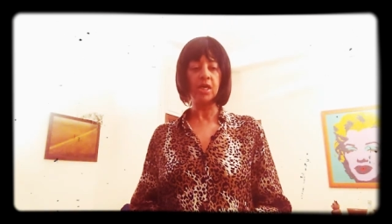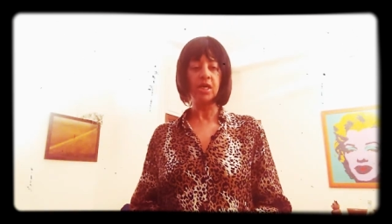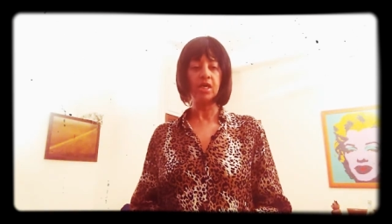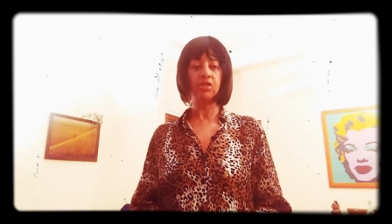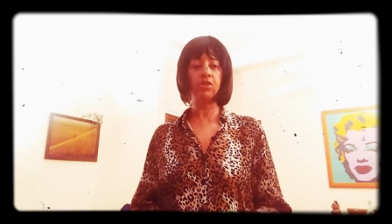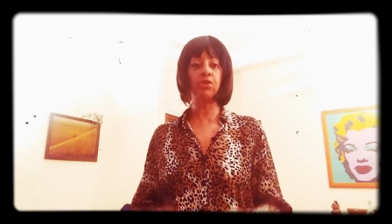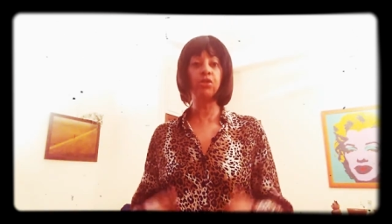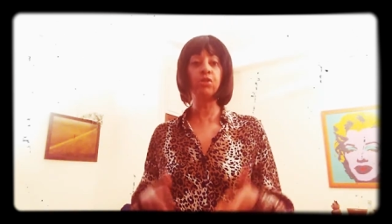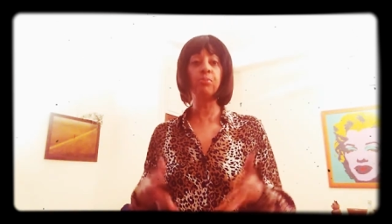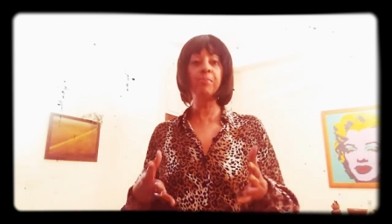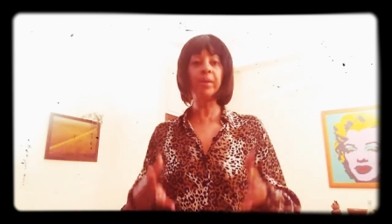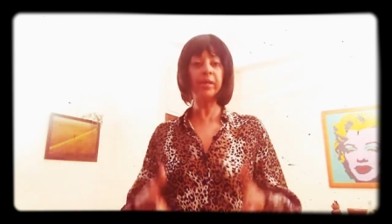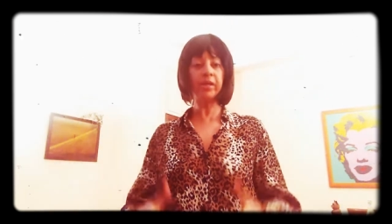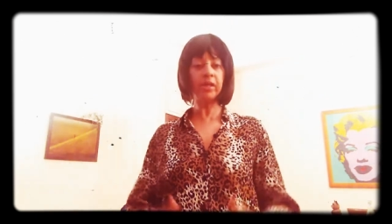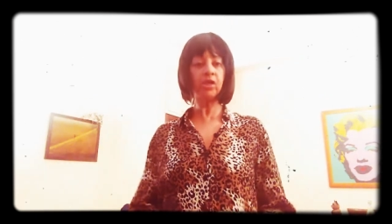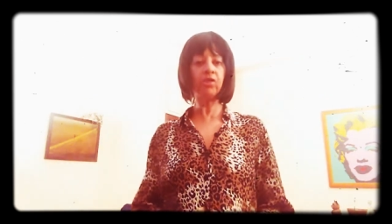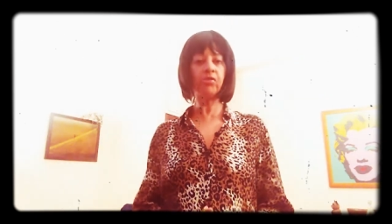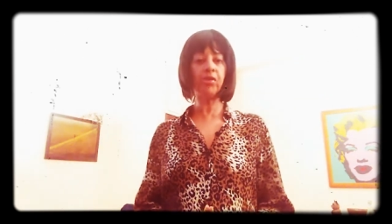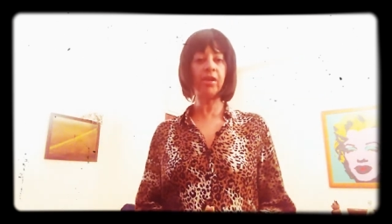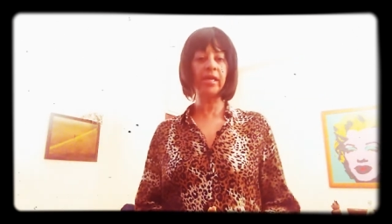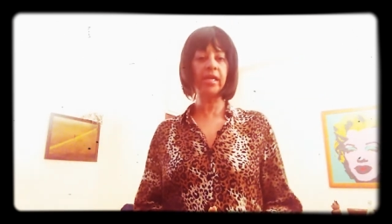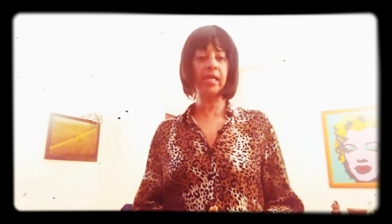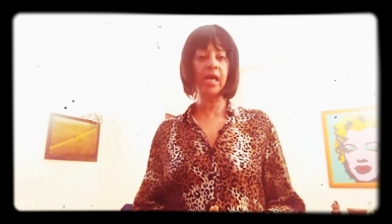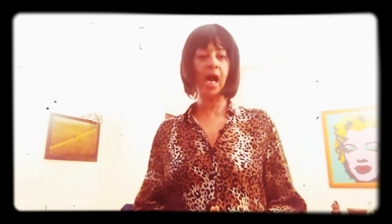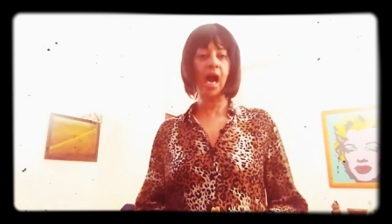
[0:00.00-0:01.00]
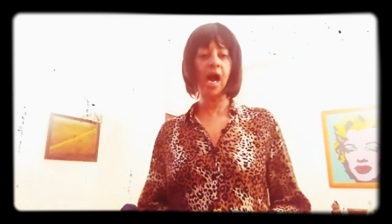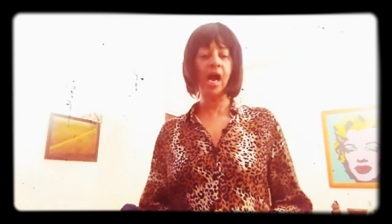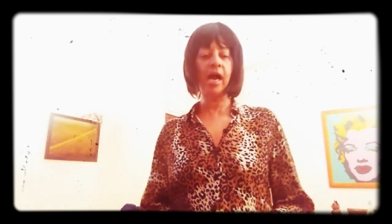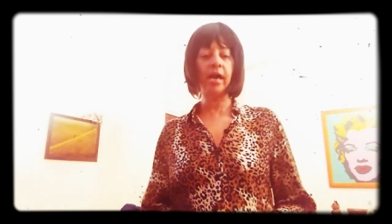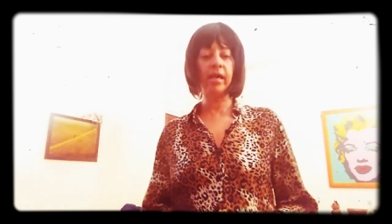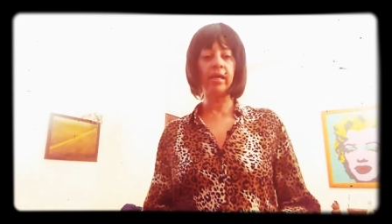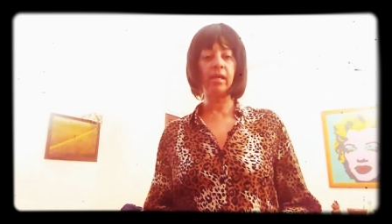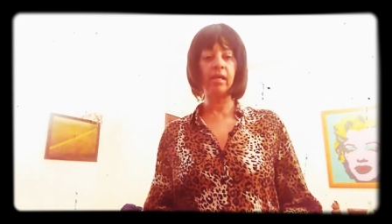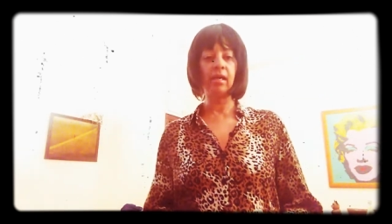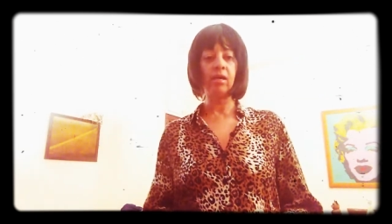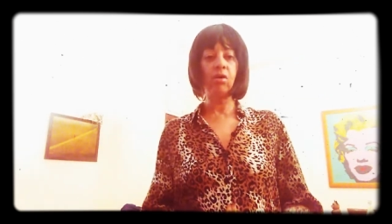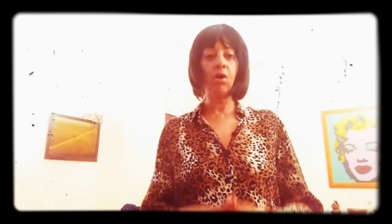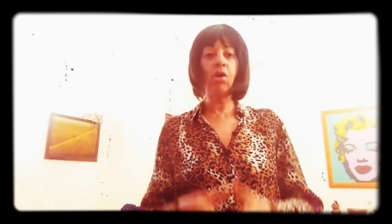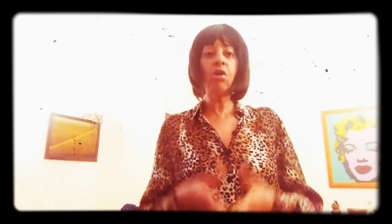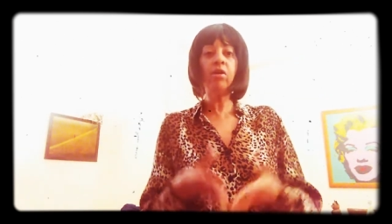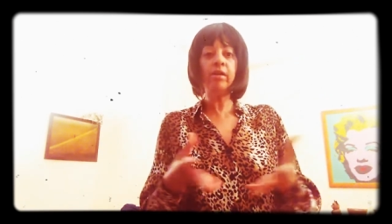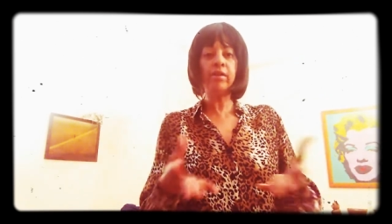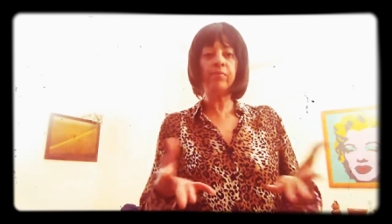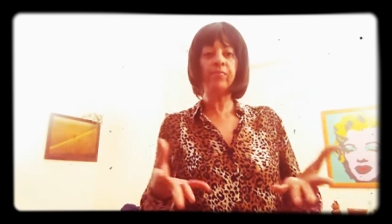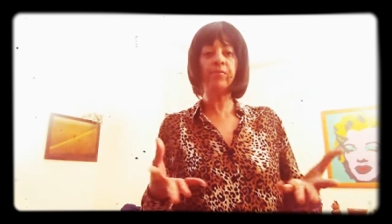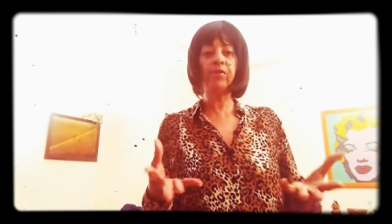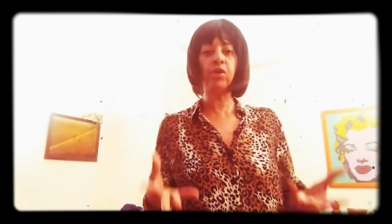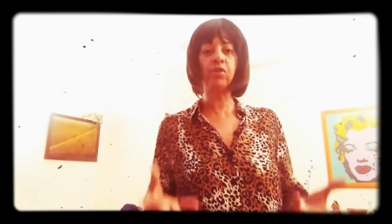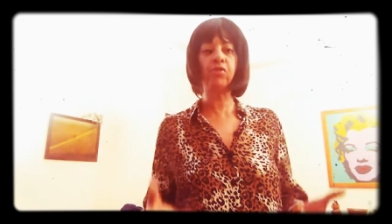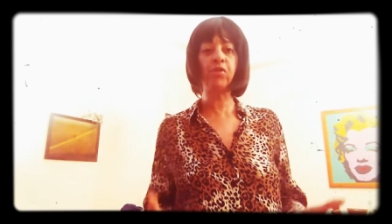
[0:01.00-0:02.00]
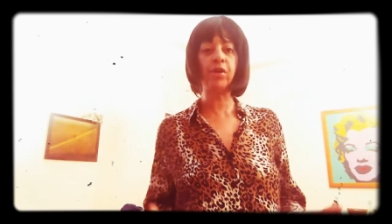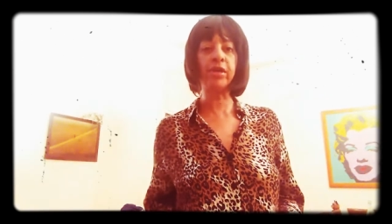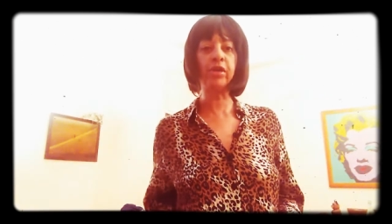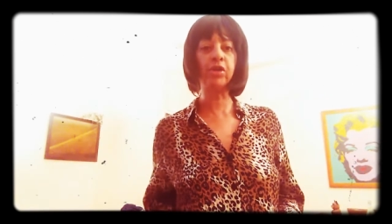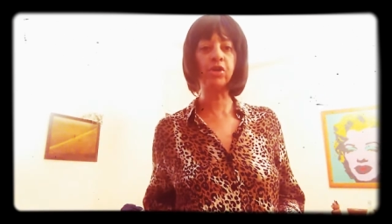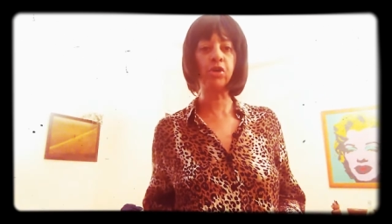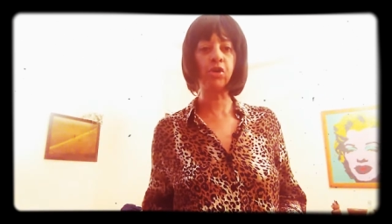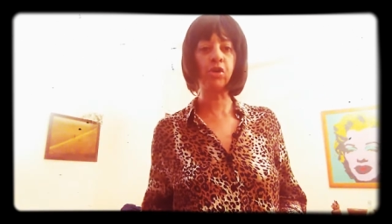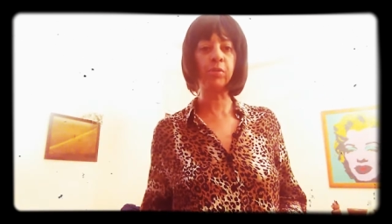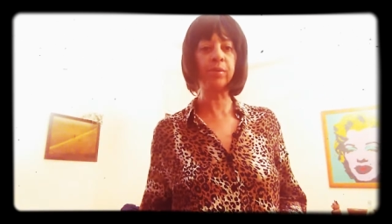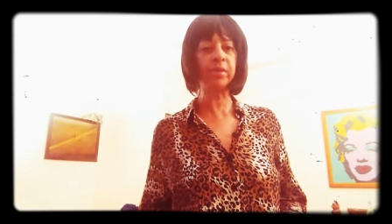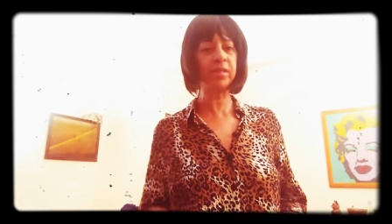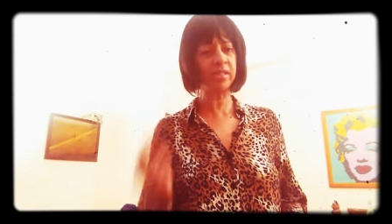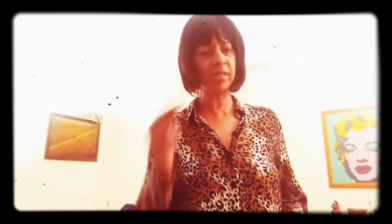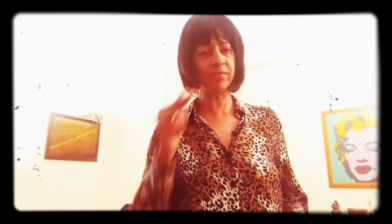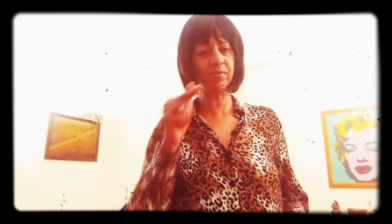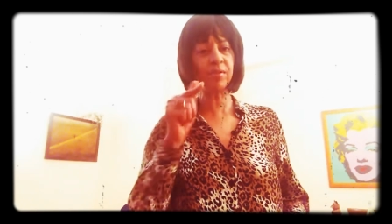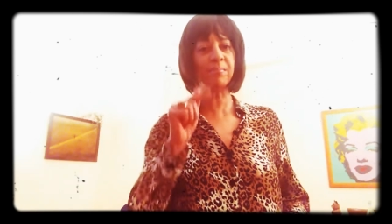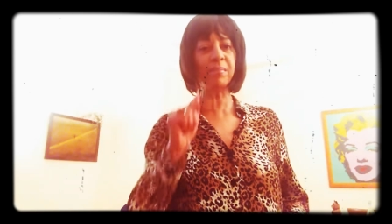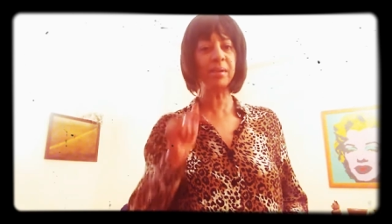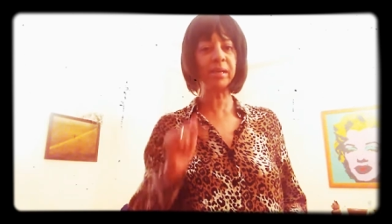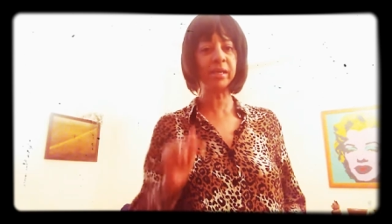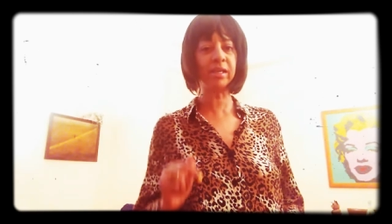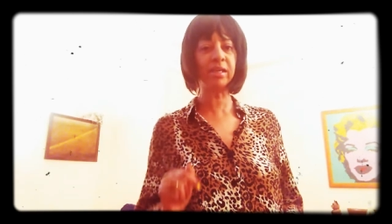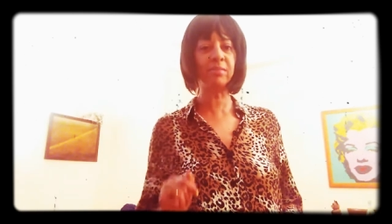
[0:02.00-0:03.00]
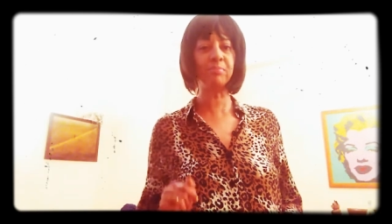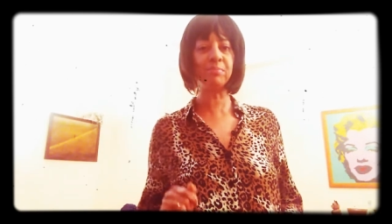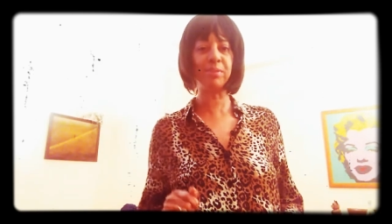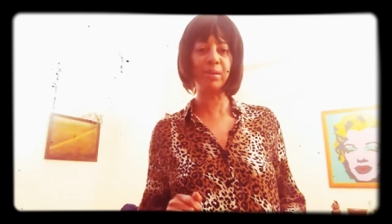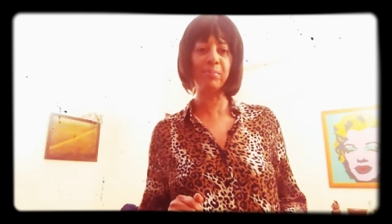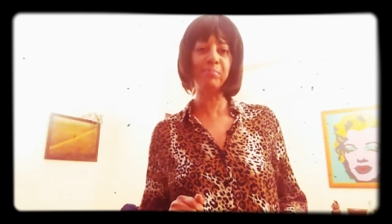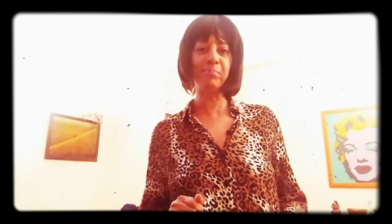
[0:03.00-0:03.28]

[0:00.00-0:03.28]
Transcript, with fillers: So you met a great guy or even a great girl because even men can be